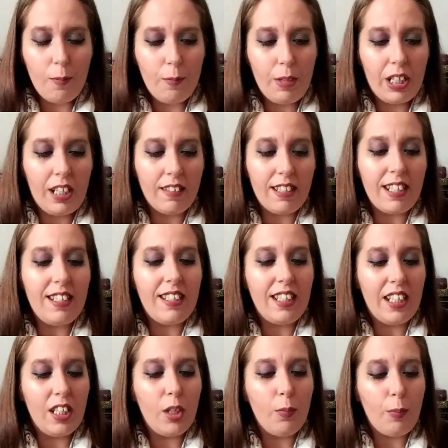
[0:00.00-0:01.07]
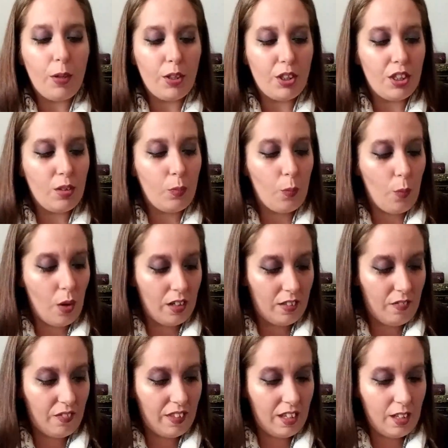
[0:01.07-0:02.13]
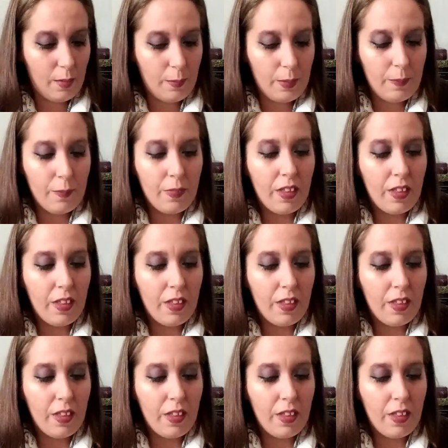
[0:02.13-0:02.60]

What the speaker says: Because I did purchase one of them.